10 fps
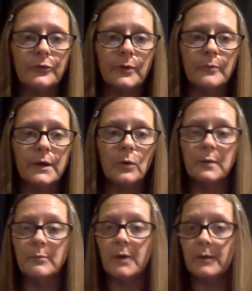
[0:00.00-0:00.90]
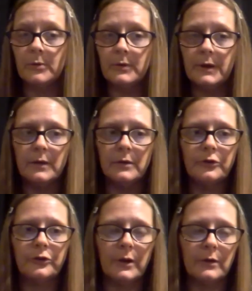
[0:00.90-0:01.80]
from the Holy Bible English
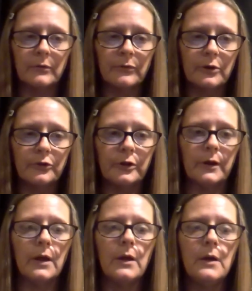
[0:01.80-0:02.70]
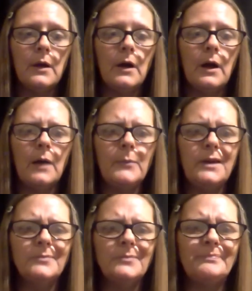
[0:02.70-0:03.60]
Standard Version. I
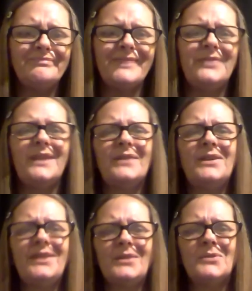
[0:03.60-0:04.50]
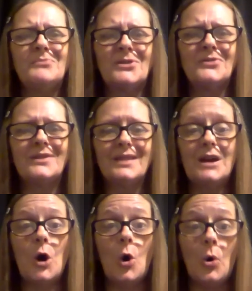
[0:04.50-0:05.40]
mean, if everything went
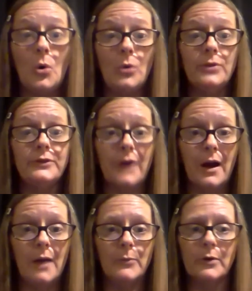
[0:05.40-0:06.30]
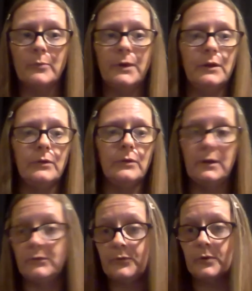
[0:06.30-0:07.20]
perfectly all the time, there would be no
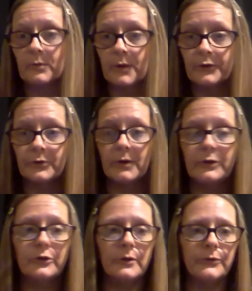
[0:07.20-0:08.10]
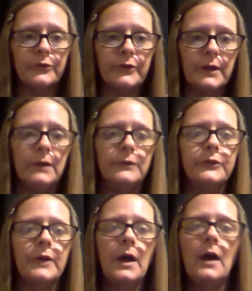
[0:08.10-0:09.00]
need for restoration of
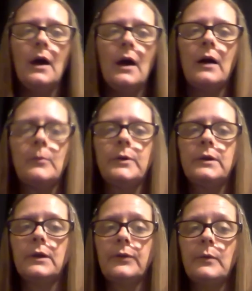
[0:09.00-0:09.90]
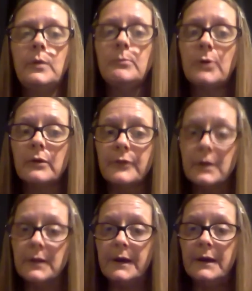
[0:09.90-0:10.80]
sins. Uh, but nothing went
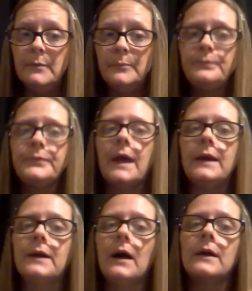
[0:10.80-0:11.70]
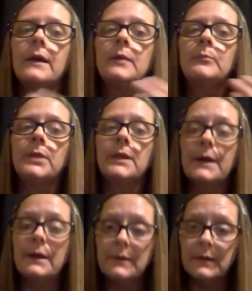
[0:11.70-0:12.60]
perfectly and God had
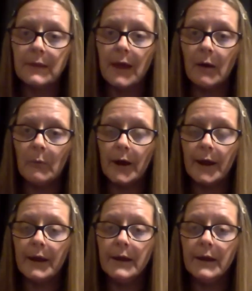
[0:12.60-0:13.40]
planned it that way.